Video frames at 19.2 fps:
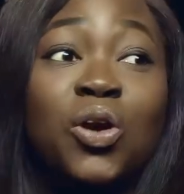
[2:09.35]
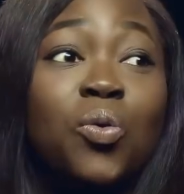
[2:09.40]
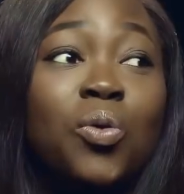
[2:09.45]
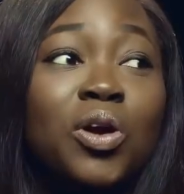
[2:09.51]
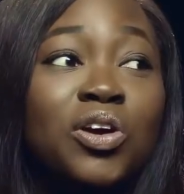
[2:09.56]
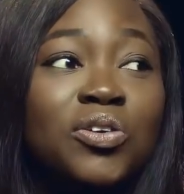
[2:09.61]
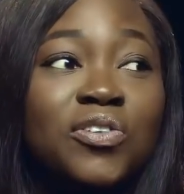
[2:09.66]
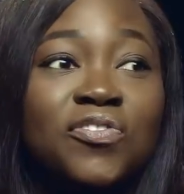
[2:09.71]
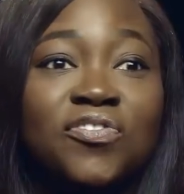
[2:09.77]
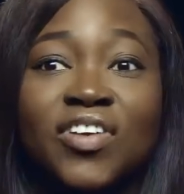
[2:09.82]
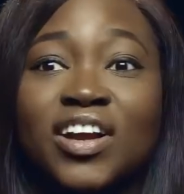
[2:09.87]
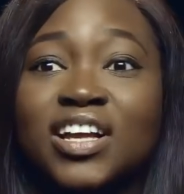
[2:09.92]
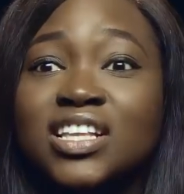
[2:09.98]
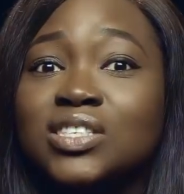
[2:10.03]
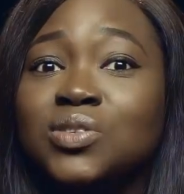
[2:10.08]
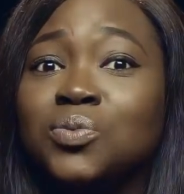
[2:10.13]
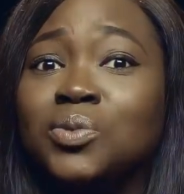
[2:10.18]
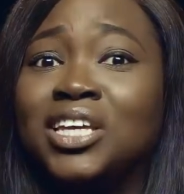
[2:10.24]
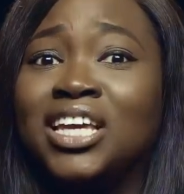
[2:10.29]
We're good
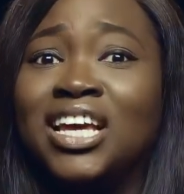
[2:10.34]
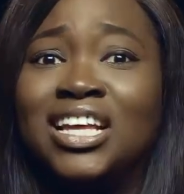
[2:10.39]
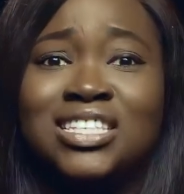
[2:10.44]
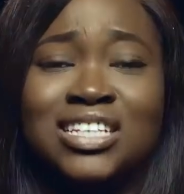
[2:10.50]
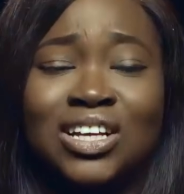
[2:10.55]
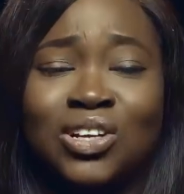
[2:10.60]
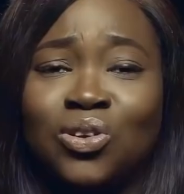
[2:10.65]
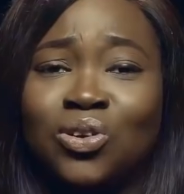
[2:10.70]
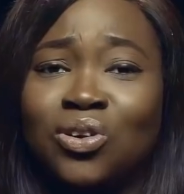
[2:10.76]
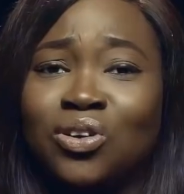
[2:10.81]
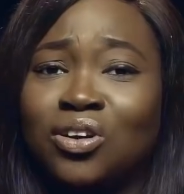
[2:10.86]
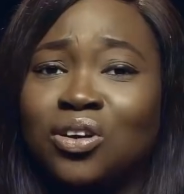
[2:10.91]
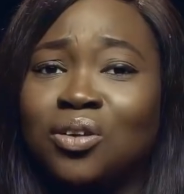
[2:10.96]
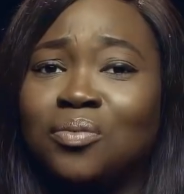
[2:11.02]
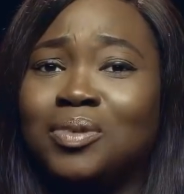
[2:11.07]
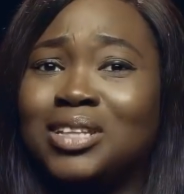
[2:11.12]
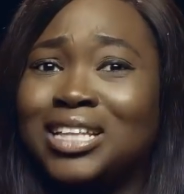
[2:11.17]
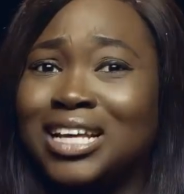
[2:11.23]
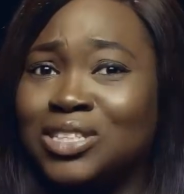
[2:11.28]
friends, we get
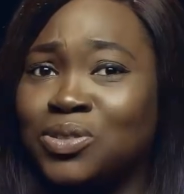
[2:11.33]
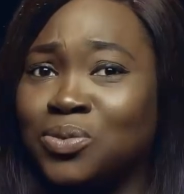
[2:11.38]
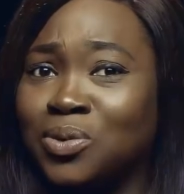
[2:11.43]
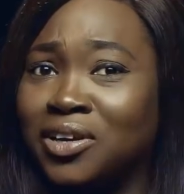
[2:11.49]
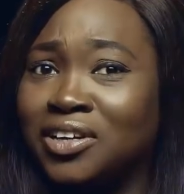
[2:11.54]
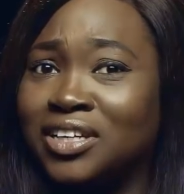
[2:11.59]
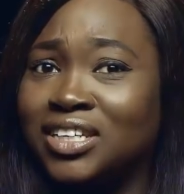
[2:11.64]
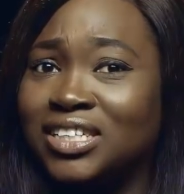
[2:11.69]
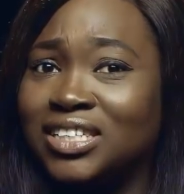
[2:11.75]
along, but that's where